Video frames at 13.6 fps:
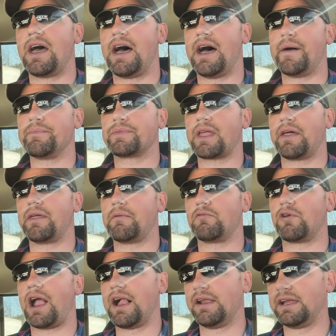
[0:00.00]
The
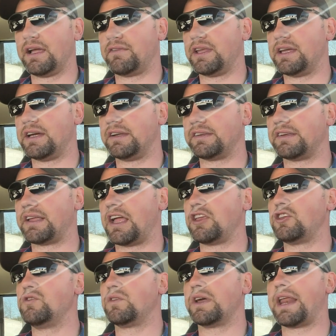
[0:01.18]
reality of it is that
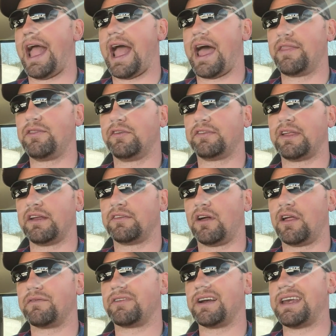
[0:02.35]
you can add those things
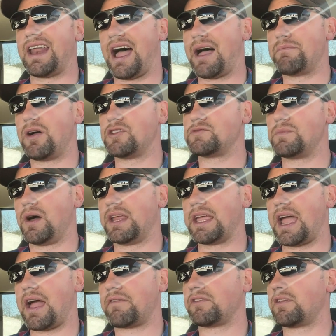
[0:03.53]
on for not much money
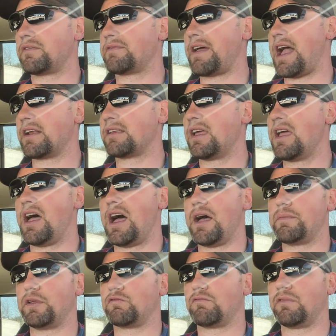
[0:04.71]
after the fact.
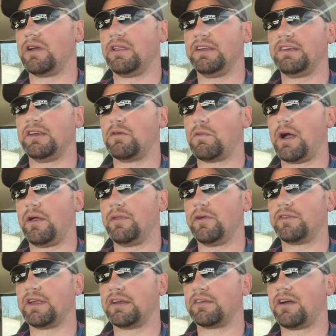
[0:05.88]
It's real easy to weld
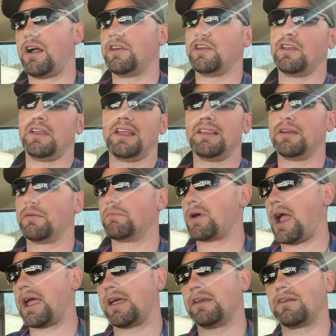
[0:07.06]
those things on. You can get little
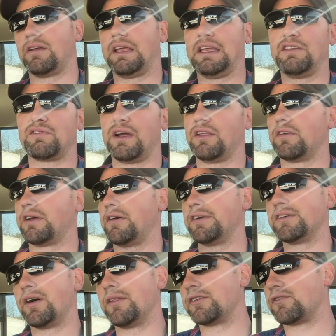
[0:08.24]
brackets, e-trailer
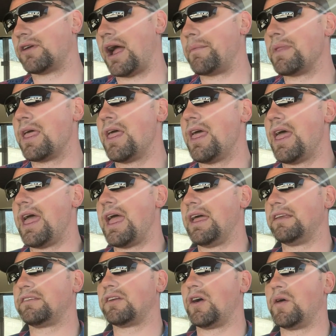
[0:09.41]
carries all this crap.
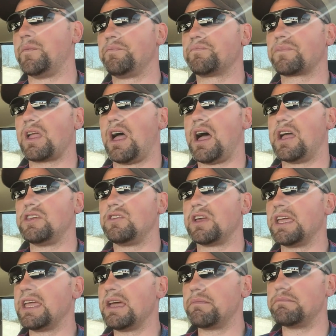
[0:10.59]
And so you
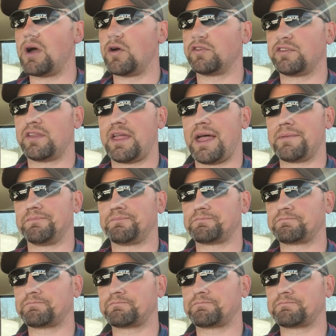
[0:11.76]
can get most of that.